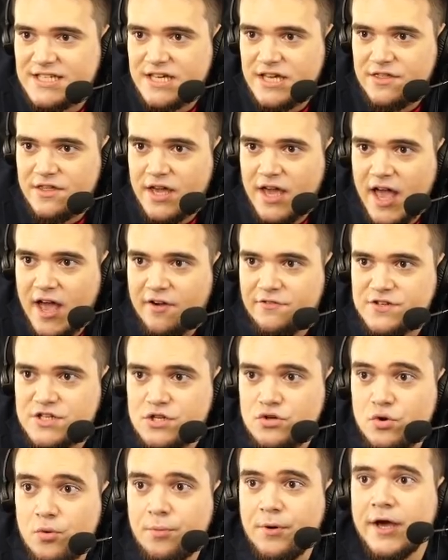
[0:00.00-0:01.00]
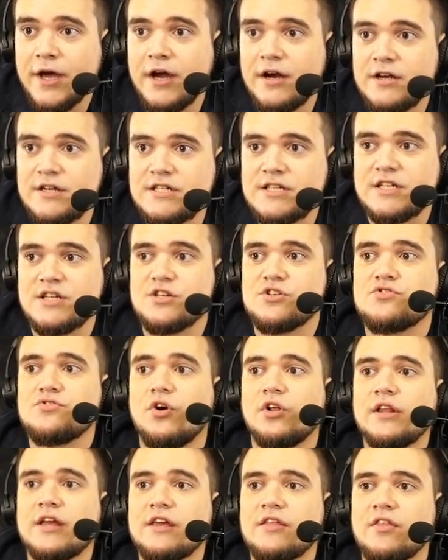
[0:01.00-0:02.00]
they have two pairs
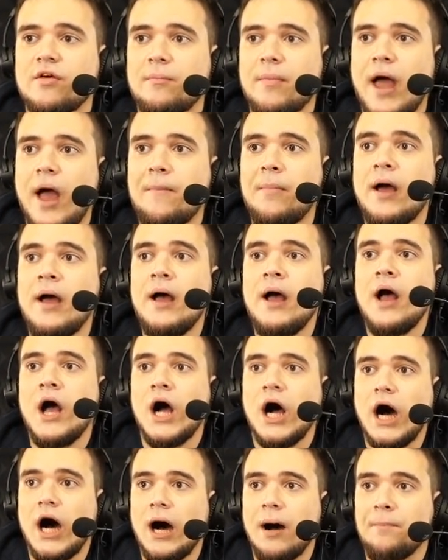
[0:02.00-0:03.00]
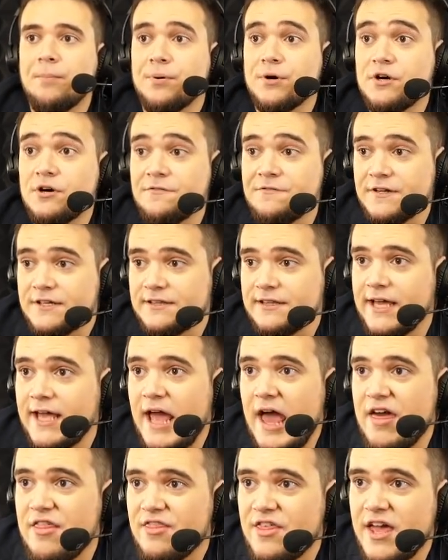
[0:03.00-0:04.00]
controlling the map uh, perfectly,
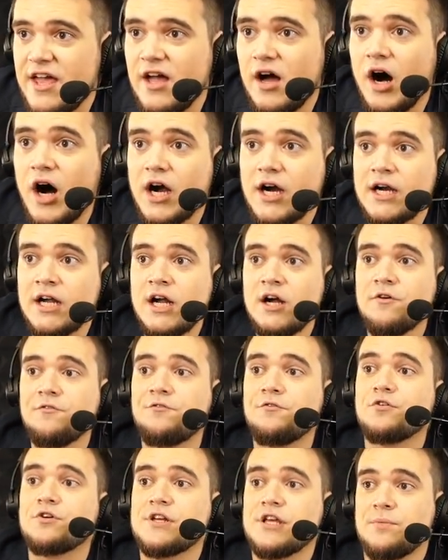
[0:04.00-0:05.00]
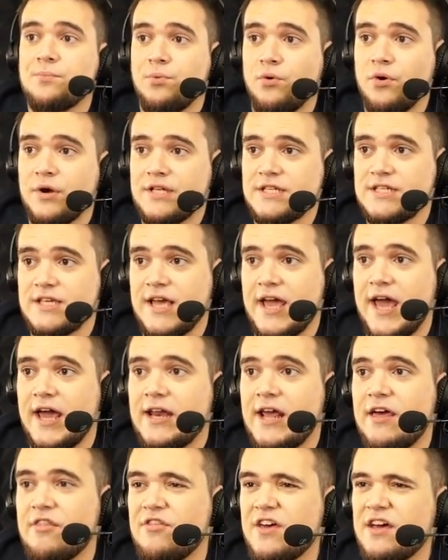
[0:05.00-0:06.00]
and they are 40 points ahead. And
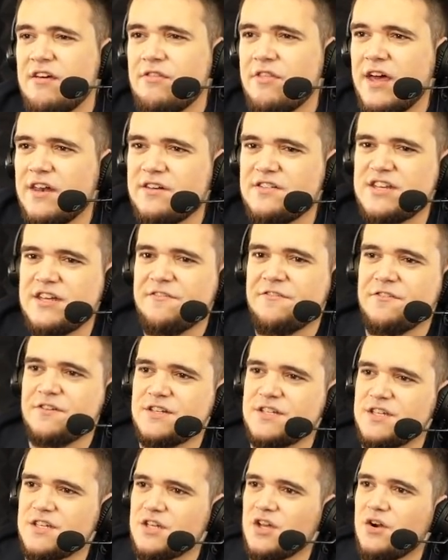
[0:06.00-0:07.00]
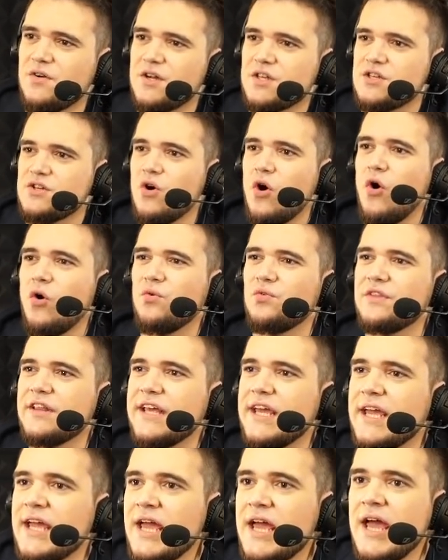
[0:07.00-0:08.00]
that that difference is going to only
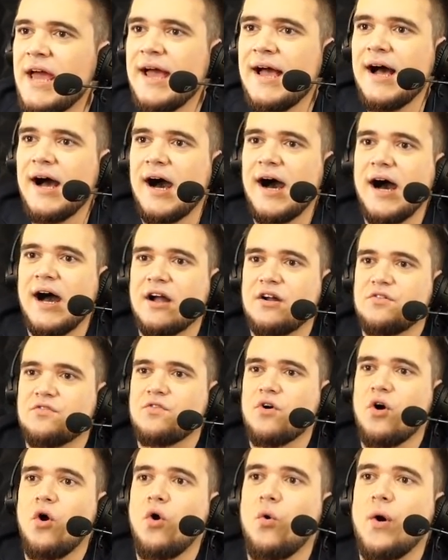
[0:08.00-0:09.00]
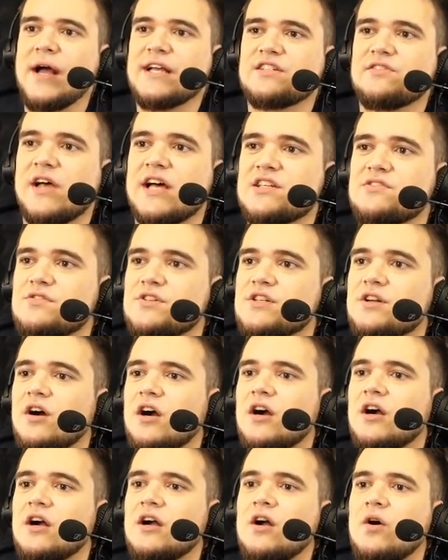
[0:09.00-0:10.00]
uh, grow as Lazarus are
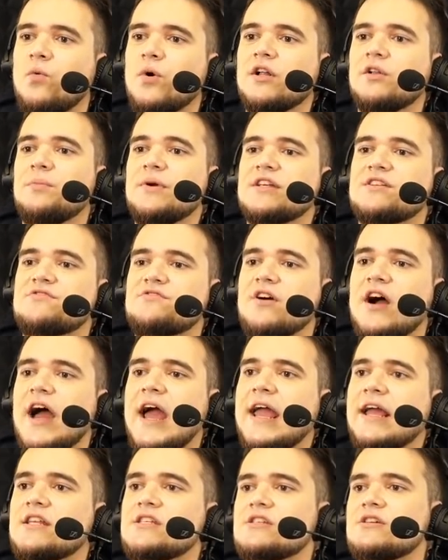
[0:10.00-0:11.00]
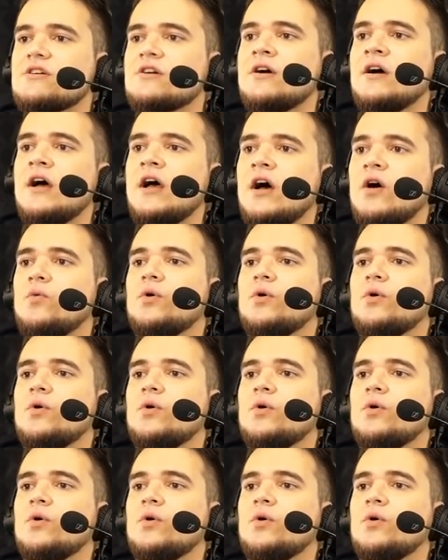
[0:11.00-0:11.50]
will be trying to will